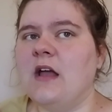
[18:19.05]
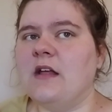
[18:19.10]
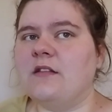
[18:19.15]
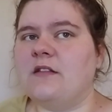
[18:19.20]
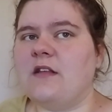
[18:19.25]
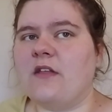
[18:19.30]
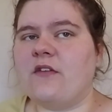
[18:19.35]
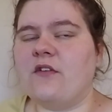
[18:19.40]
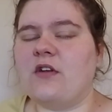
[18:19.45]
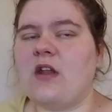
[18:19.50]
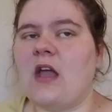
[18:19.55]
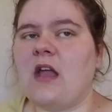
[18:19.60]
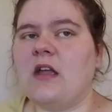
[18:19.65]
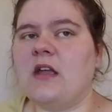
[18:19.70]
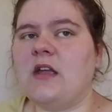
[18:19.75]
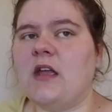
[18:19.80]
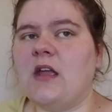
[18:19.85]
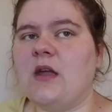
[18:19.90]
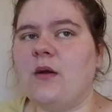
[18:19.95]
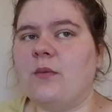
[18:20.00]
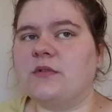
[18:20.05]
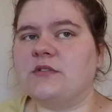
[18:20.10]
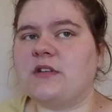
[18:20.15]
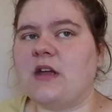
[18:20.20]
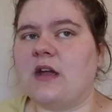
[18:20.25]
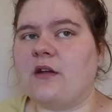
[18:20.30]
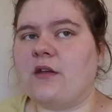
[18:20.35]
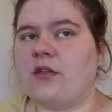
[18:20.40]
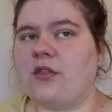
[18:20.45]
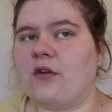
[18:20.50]
The other day it was
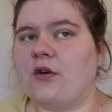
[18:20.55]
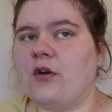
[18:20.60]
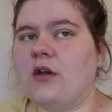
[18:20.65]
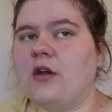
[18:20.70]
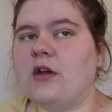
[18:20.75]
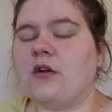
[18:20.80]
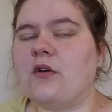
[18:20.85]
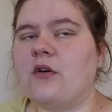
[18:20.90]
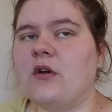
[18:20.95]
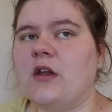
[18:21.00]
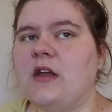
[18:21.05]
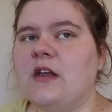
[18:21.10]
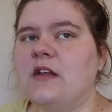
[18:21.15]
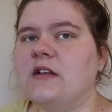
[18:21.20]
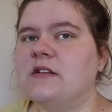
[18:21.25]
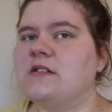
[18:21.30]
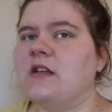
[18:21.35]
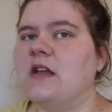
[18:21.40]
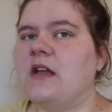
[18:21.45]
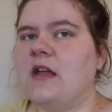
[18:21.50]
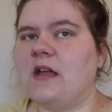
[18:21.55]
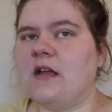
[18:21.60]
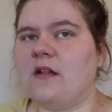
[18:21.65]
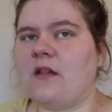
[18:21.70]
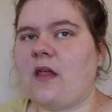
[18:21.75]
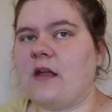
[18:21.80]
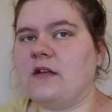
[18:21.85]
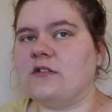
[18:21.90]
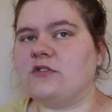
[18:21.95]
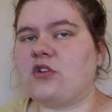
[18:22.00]
like 30 degrees.
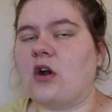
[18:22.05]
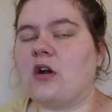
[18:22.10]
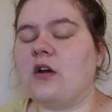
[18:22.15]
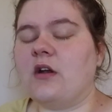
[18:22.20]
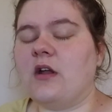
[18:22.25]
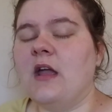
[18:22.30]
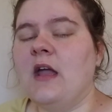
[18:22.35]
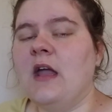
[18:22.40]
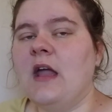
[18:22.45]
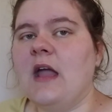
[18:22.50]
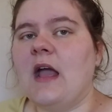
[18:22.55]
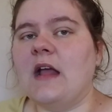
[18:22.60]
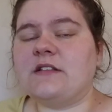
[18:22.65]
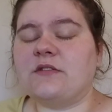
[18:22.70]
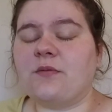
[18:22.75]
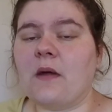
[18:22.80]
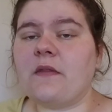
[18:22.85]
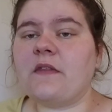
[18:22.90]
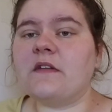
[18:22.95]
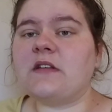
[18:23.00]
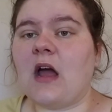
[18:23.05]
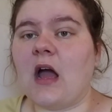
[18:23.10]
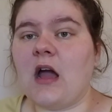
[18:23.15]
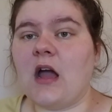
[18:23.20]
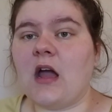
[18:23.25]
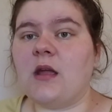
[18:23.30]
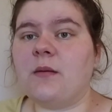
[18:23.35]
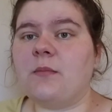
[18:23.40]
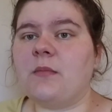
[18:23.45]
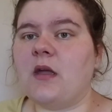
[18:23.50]
It's around the
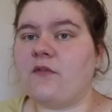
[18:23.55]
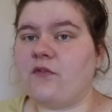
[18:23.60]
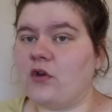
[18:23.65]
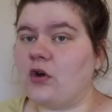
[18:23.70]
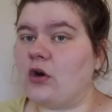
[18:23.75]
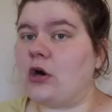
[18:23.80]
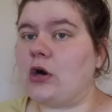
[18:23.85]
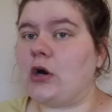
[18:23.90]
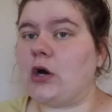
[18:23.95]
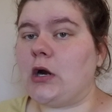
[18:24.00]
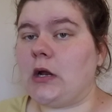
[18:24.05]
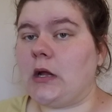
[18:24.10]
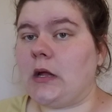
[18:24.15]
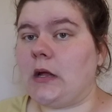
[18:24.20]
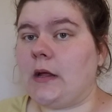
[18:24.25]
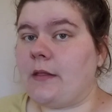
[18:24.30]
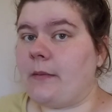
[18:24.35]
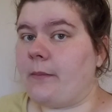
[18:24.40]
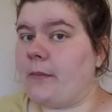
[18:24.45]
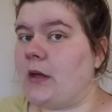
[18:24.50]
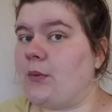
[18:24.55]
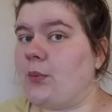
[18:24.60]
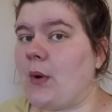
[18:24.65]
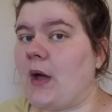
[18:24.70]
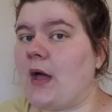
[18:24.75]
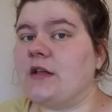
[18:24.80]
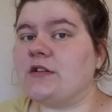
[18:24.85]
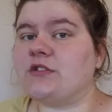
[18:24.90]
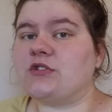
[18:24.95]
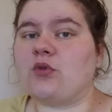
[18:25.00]
time, if you're in the
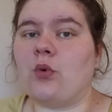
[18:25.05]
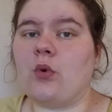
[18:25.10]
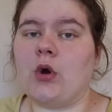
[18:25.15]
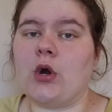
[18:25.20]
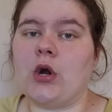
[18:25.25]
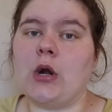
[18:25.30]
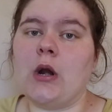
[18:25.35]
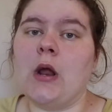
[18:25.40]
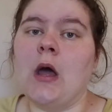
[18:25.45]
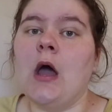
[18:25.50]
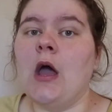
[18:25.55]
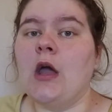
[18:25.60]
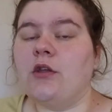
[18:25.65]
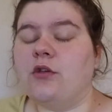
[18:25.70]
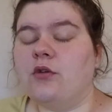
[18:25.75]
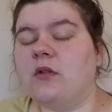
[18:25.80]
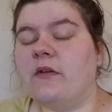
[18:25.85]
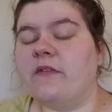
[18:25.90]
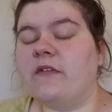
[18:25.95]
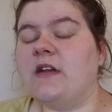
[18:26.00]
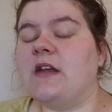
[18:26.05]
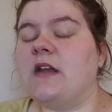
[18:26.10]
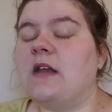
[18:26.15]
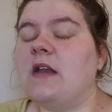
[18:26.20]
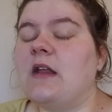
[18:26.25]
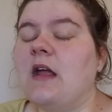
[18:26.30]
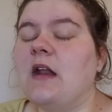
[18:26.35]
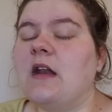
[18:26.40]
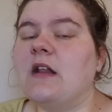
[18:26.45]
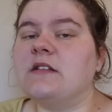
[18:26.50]
Midwest or you live in
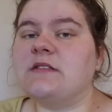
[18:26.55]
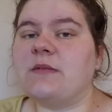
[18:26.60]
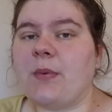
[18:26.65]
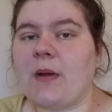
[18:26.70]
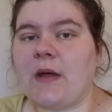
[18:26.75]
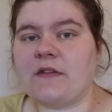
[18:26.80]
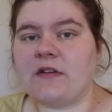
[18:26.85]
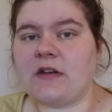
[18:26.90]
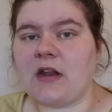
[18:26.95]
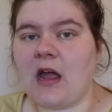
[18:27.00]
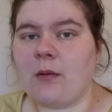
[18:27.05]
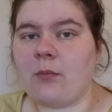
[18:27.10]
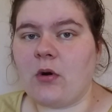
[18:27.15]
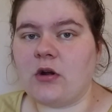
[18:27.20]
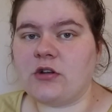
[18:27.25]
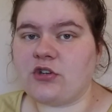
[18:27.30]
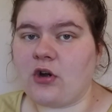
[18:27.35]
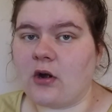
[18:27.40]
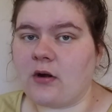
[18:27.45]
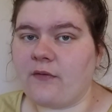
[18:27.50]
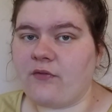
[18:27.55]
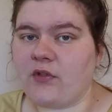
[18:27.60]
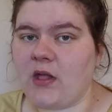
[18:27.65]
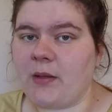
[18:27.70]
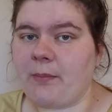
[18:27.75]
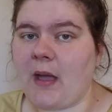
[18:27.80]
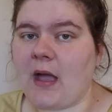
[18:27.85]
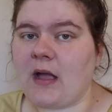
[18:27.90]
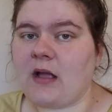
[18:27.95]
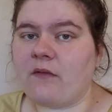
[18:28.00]
Indiana, it's about the time where it's starting to
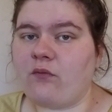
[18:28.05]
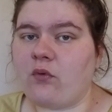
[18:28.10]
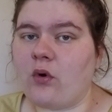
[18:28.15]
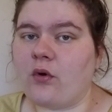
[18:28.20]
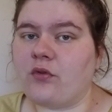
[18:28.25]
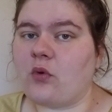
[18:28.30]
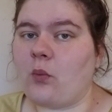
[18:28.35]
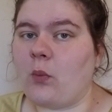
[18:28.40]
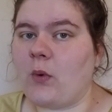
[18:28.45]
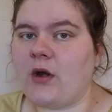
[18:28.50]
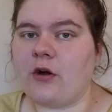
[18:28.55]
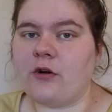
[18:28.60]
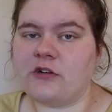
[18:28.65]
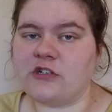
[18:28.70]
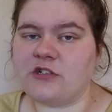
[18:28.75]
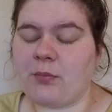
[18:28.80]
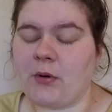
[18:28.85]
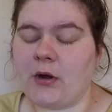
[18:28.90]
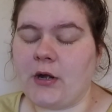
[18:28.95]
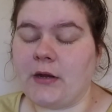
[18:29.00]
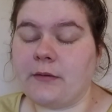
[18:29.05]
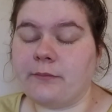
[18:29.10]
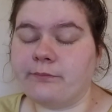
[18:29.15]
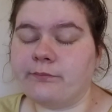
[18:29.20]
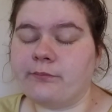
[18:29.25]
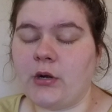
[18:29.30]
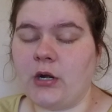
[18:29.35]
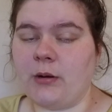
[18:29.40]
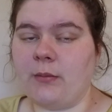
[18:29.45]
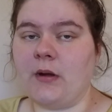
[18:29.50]
flip back and forth to winter and spring,
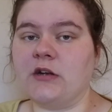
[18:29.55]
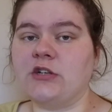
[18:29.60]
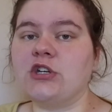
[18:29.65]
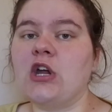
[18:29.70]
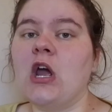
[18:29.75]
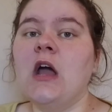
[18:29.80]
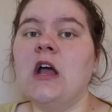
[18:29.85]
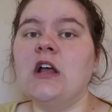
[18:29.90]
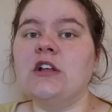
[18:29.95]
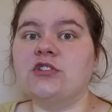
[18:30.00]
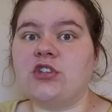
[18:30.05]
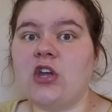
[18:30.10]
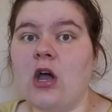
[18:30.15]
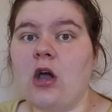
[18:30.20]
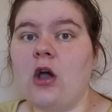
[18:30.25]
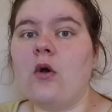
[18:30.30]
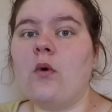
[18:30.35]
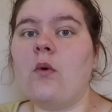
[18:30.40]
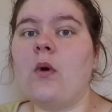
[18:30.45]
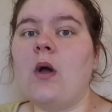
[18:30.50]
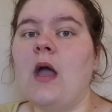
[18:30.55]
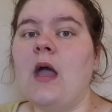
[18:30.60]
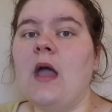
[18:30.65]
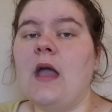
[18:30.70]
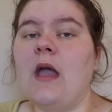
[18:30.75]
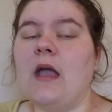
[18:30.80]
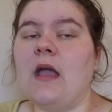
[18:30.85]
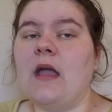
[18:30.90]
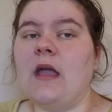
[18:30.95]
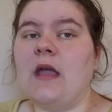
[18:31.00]
pretty much. So
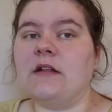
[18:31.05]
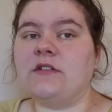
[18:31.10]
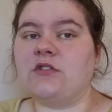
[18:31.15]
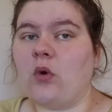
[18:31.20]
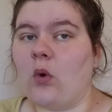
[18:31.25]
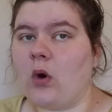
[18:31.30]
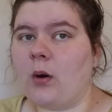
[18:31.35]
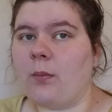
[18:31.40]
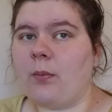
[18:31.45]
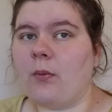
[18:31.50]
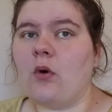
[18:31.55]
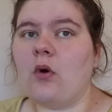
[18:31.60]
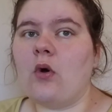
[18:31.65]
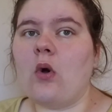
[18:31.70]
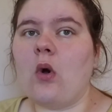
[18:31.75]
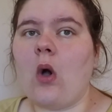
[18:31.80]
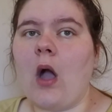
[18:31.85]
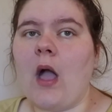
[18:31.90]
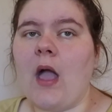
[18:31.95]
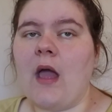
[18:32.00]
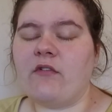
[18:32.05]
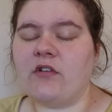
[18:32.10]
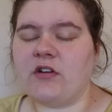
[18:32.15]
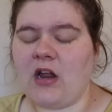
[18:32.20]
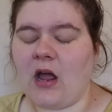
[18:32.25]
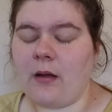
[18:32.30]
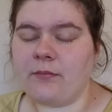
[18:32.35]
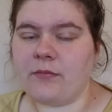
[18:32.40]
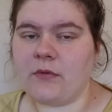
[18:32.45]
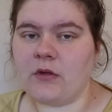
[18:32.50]
it's horrible. Every
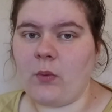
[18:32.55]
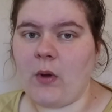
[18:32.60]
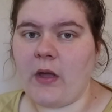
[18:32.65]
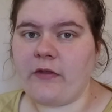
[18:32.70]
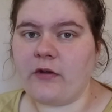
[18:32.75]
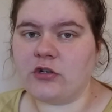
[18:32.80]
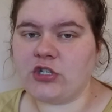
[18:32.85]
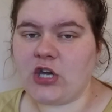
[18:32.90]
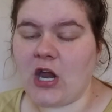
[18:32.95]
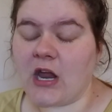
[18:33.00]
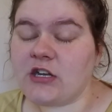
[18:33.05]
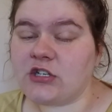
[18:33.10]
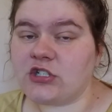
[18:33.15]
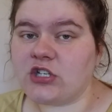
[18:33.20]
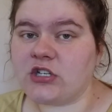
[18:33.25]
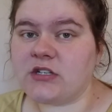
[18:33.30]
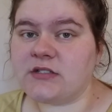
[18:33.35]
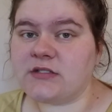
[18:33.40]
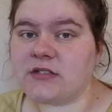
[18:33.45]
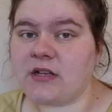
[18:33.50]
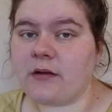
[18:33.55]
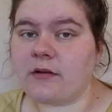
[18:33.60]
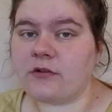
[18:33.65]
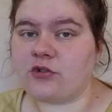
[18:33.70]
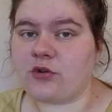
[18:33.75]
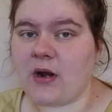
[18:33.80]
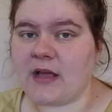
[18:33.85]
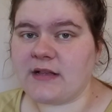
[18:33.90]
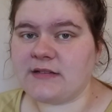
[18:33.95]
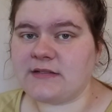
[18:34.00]
time the weather changes
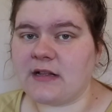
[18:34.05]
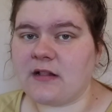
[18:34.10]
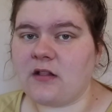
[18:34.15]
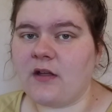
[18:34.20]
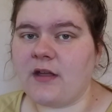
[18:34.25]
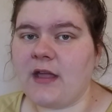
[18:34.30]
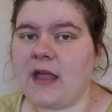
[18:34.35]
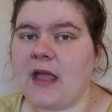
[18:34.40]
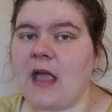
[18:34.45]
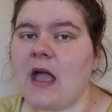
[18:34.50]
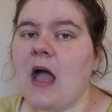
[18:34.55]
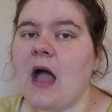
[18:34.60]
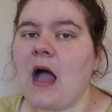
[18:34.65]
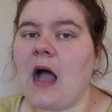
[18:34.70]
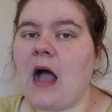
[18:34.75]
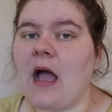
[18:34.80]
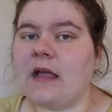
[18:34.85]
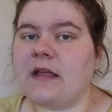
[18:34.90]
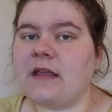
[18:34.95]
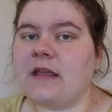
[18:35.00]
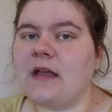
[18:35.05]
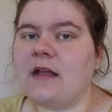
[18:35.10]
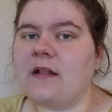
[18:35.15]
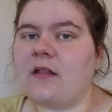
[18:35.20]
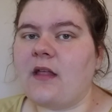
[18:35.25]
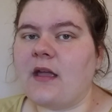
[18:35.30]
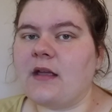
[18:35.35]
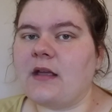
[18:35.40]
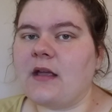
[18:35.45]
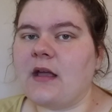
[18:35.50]
drastically, I get
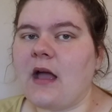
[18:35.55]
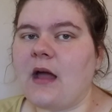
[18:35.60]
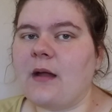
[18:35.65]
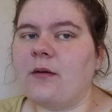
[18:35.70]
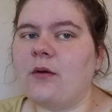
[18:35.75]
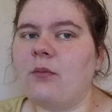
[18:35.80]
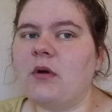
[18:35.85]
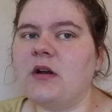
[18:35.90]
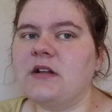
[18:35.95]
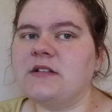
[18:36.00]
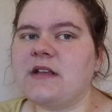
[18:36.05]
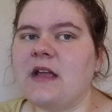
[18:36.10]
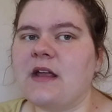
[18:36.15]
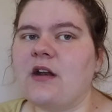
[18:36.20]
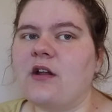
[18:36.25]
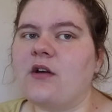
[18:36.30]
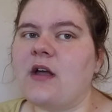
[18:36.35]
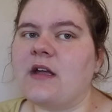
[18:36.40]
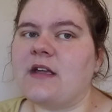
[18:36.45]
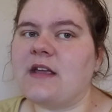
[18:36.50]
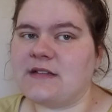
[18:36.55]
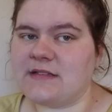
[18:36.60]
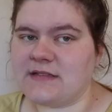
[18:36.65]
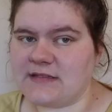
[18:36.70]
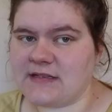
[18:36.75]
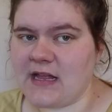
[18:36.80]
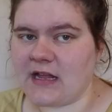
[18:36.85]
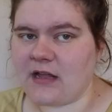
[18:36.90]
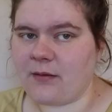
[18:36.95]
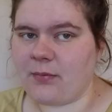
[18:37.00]
like, I don't want to say I get
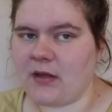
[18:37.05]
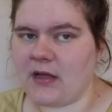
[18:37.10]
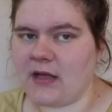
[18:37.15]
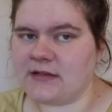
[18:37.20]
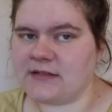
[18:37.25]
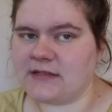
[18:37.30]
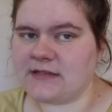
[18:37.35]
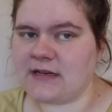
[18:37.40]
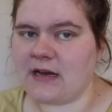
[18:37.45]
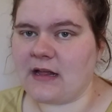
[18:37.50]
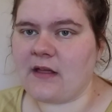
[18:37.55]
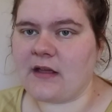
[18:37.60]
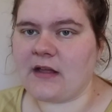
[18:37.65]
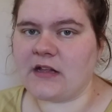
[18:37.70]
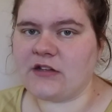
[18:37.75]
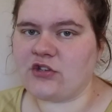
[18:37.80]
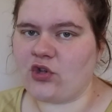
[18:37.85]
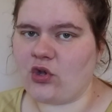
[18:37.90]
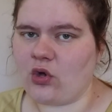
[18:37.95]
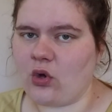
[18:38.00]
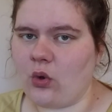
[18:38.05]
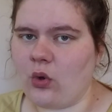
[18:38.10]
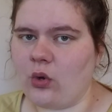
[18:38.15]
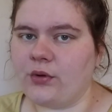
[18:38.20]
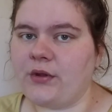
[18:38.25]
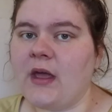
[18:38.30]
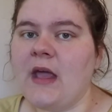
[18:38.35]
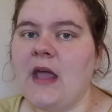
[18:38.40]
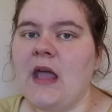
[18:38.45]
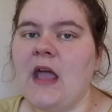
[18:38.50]
sick because it's not like it's a
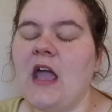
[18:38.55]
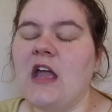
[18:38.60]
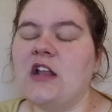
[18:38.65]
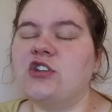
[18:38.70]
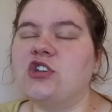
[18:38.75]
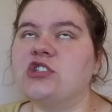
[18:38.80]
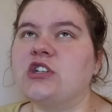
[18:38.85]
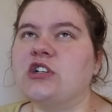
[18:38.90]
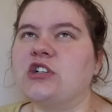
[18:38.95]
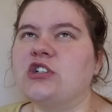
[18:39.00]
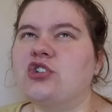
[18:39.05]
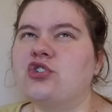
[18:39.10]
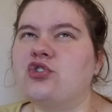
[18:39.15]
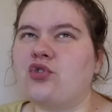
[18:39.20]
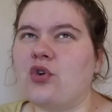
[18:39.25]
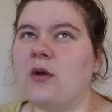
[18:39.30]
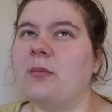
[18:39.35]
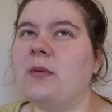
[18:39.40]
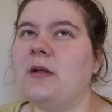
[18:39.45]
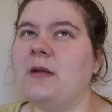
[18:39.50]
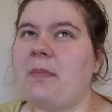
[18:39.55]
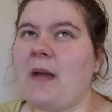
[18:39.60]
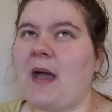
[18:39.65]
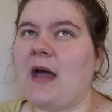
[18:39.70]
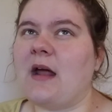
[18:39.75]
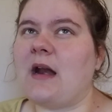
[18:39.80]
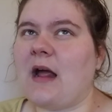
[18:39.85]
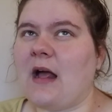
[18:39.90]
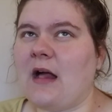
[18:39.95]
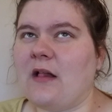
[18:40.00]
cold. It's just extremely
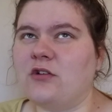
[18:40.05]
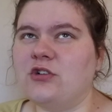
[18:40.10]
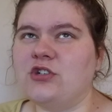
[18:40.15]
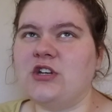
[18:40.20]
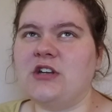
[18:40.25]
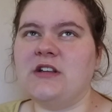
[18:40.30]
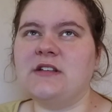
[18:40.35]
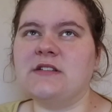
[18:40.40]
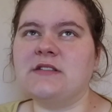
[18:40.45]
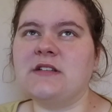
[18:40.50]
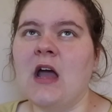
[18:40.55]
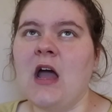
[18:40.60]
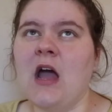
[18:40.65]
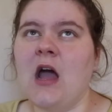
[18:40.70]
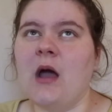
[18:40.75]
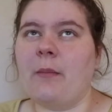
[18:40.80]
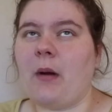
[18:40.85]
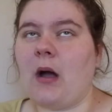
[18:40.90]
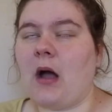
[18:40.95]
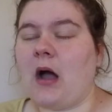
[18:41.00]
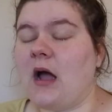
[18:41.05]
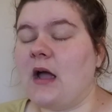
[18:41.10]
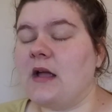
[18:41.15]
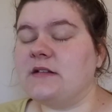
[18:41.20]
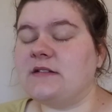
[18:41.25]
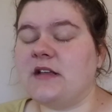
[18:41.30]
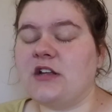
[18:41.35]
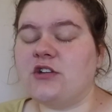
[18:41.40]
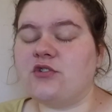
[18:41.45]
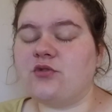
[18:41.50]
bad allergies. My
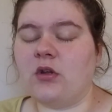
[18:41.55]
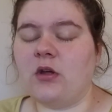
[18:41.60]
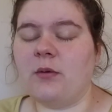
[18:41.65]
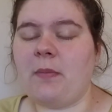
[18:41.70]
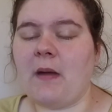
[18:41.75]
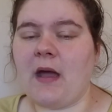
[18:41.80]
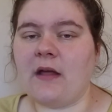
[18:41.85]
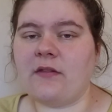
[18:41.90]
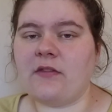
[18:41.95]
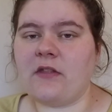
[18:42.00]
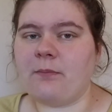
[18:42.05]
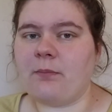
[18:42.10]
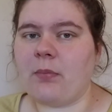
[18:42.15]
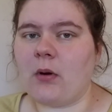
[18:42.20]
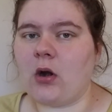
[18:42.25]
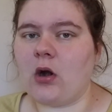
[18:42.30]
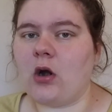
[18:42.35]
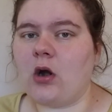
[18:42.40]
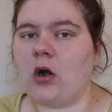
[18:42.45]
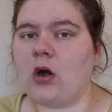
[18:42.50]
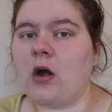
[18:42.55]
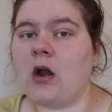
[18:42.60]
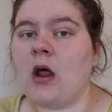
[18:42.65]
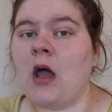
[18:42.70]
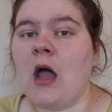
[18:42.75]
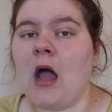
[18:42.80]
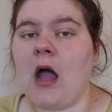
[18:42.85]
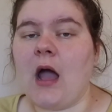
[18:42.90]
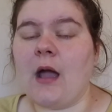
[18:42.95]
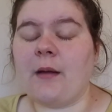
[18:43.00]
eyes itch really bad. They burn.
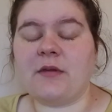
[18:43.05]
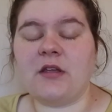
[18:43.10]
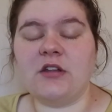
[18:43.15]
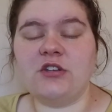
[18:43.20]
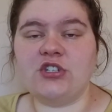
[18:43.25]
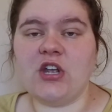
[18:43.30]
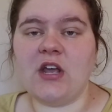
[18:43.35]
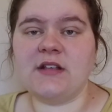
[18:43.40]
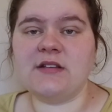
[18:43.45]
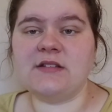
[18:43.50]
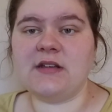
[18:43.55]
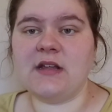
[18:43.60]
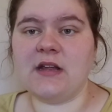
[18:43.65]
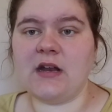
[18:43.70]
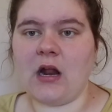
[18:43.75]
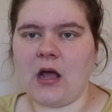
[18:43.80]
I'm congested.